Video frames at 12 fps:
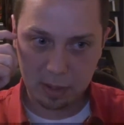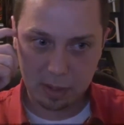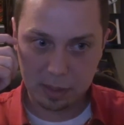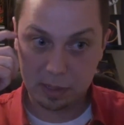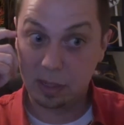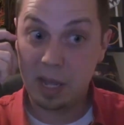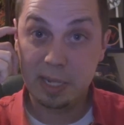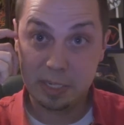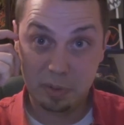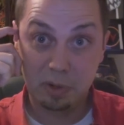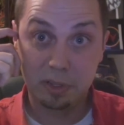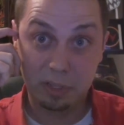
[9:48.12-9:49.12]
It's a lot
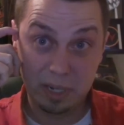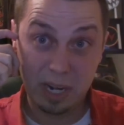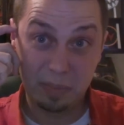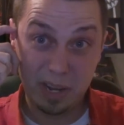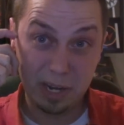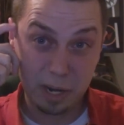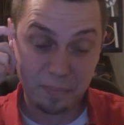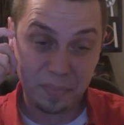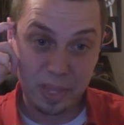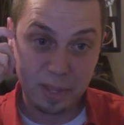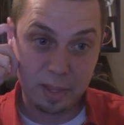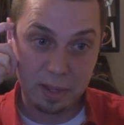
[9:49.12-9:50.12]
smaller than the night bag,
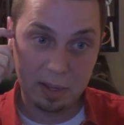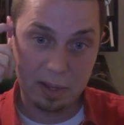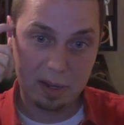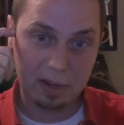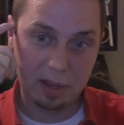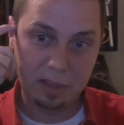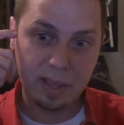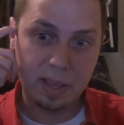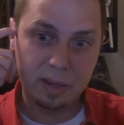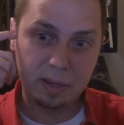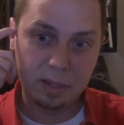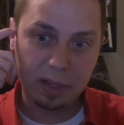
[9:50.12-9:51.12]
and
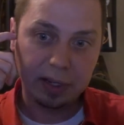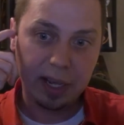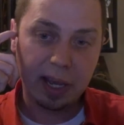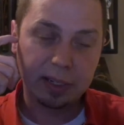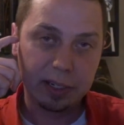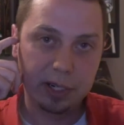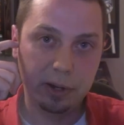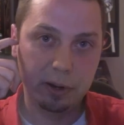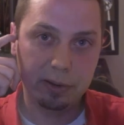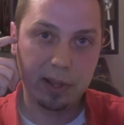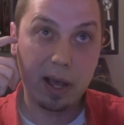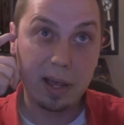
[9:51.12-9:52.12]
that attaches to
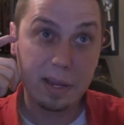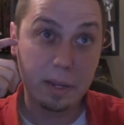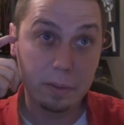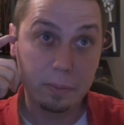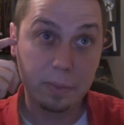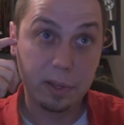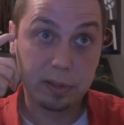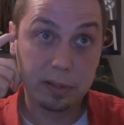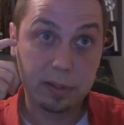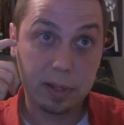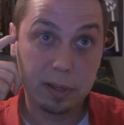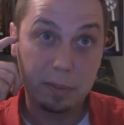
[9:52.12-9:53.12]
your thigh
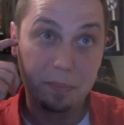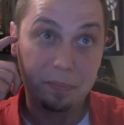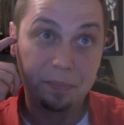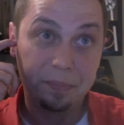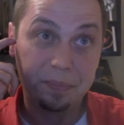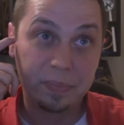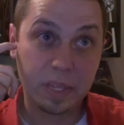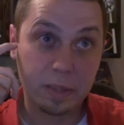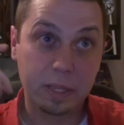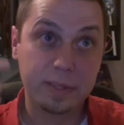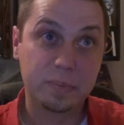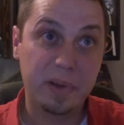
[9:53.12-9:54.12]
with,
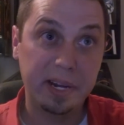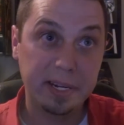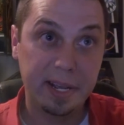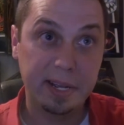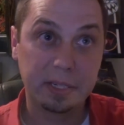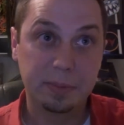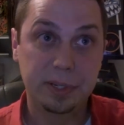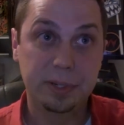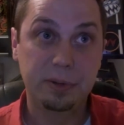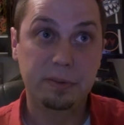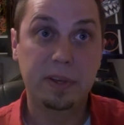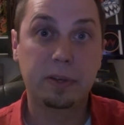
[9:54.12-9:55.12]
at least mine attached with
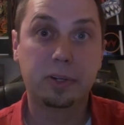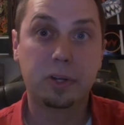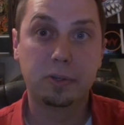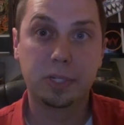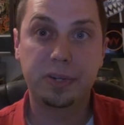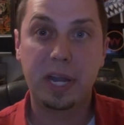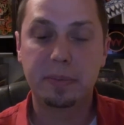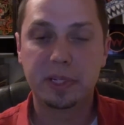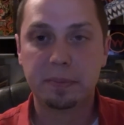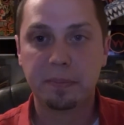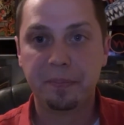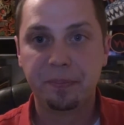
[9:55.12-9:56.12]
2 Velcro straps.